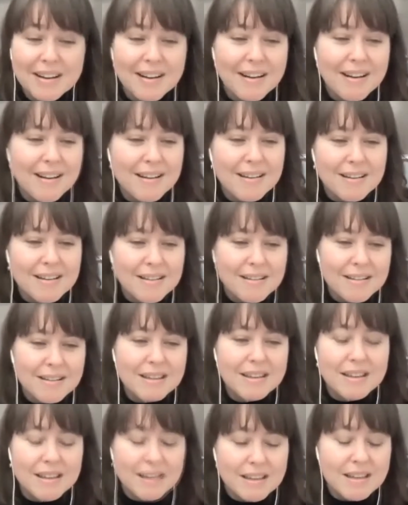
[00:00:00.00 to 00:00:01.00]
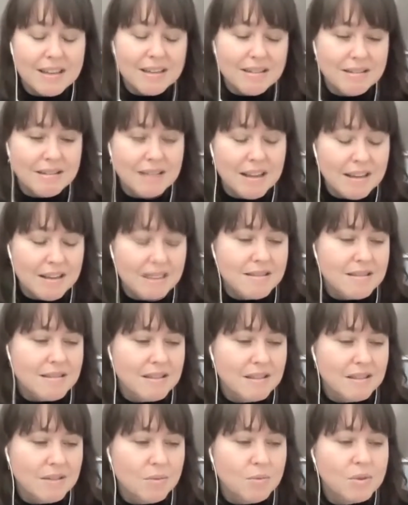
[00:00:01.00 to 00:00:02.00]
in
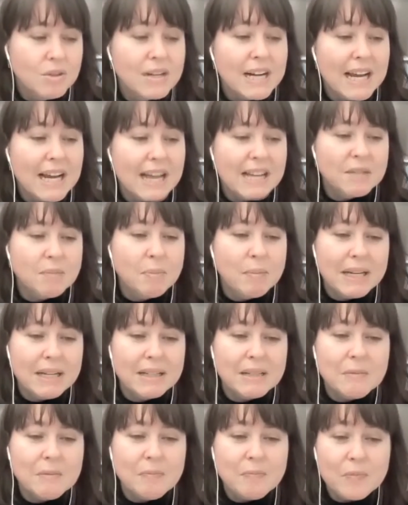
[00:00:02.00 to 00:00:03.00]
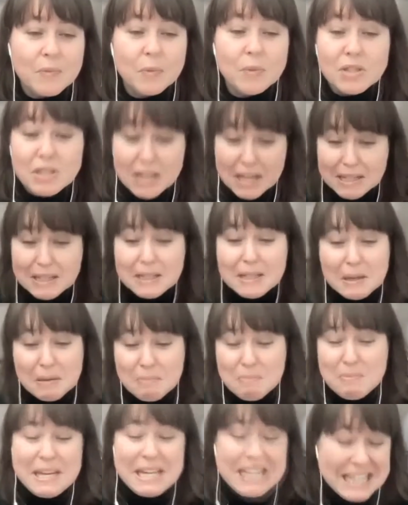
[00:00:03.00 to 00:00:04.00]
the work aspect, which ended
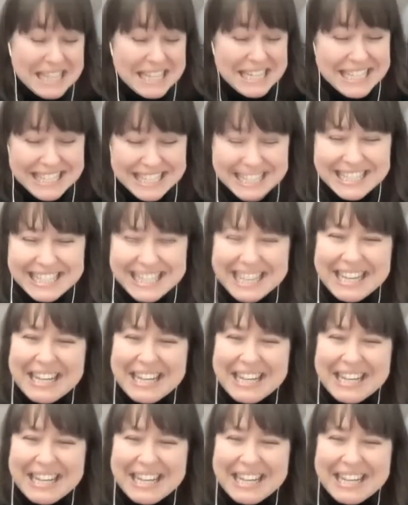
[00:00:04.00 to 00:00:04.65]
up being this,